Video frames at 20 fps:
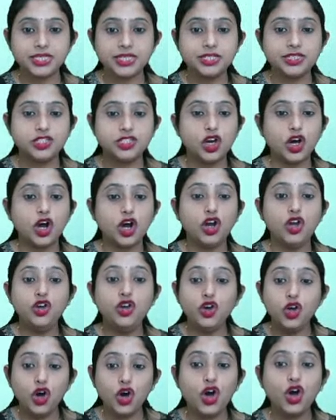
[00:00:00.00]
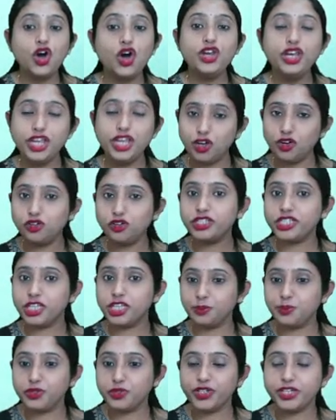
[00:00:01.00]
is your no new
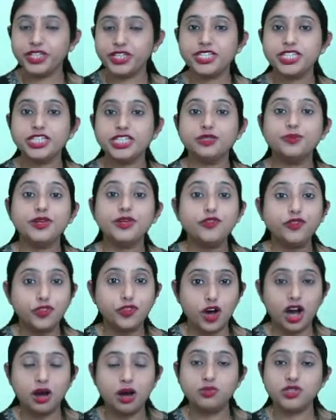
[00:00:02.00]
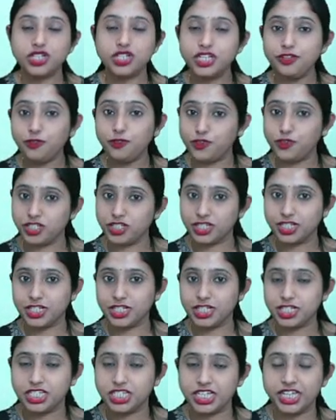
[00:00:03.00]
substance is being formed in
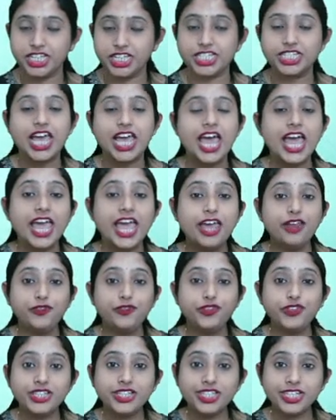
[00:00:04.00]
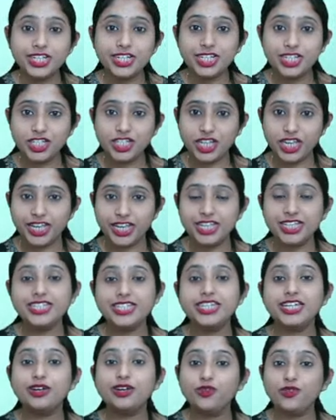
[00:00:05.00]
physical change. In physical change,
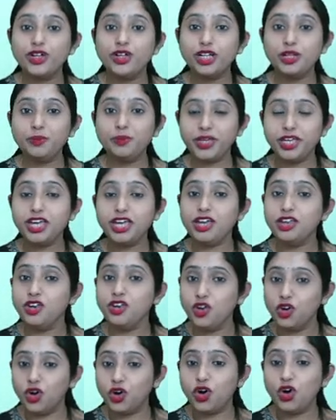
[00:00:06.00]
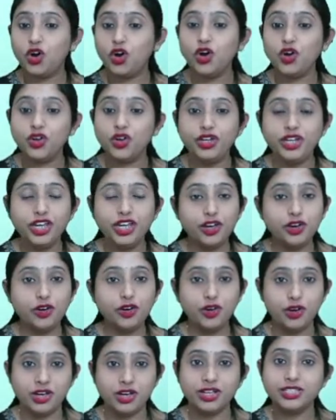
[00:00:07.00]
there will be no
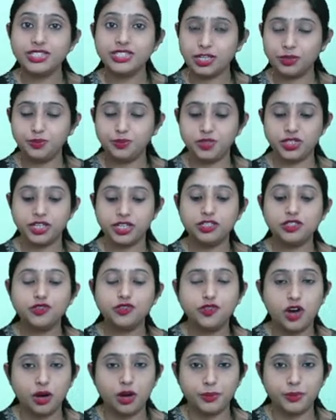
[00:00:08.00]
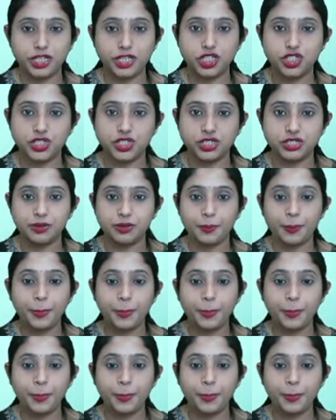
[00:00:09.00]
new substance formation.